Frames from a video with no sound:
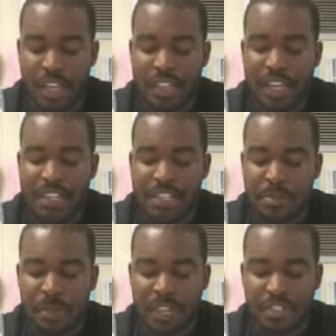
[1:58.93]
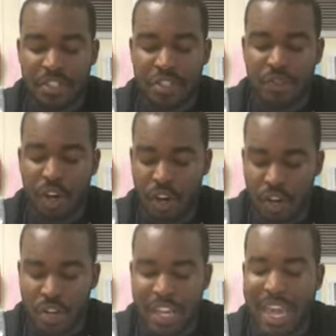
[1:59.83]
that it displays that you've
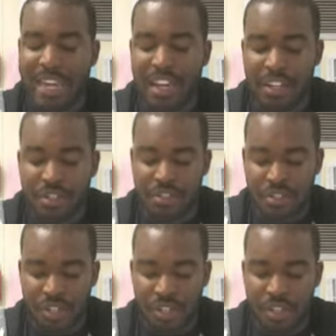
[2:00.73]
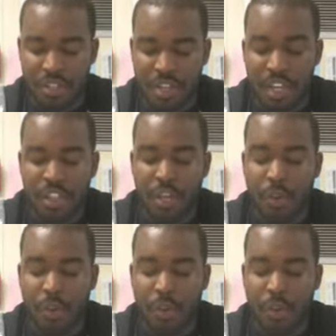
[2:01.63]
heard and understood the